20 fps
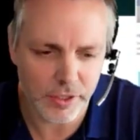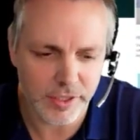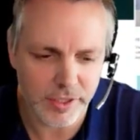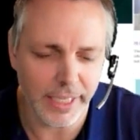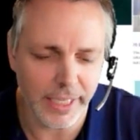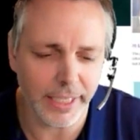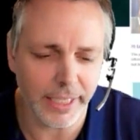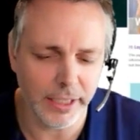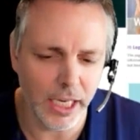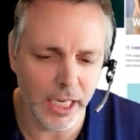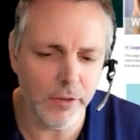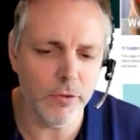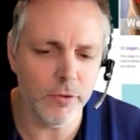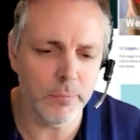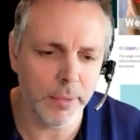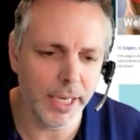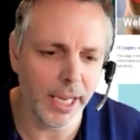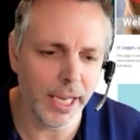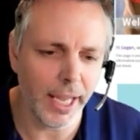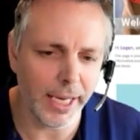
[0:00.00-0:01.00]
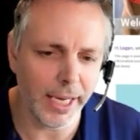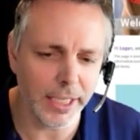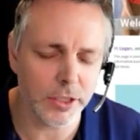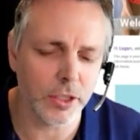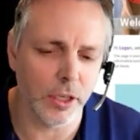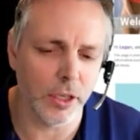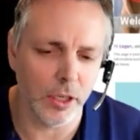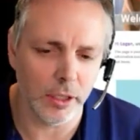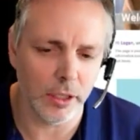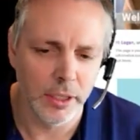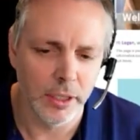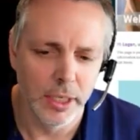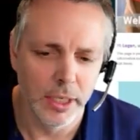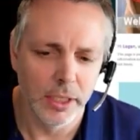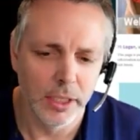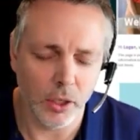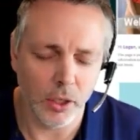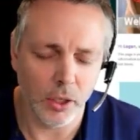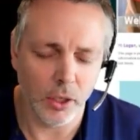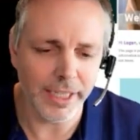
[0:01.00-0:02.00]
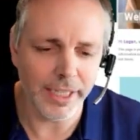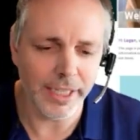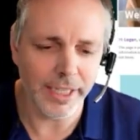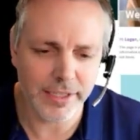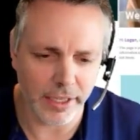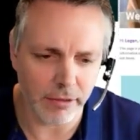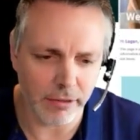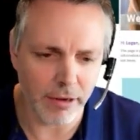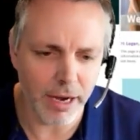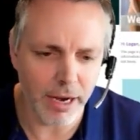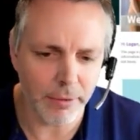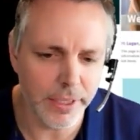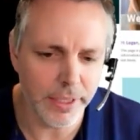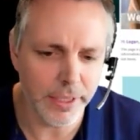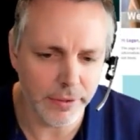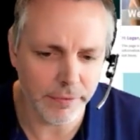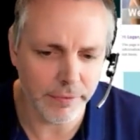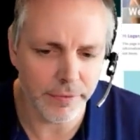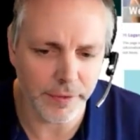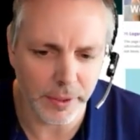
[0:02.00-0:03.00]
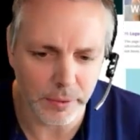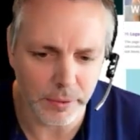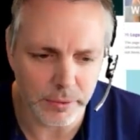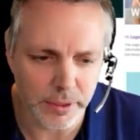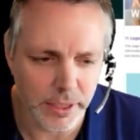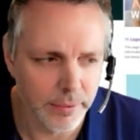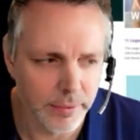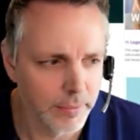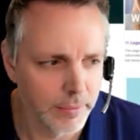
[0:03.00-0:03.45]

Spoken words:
it could even be HR colleagues that are out in the field.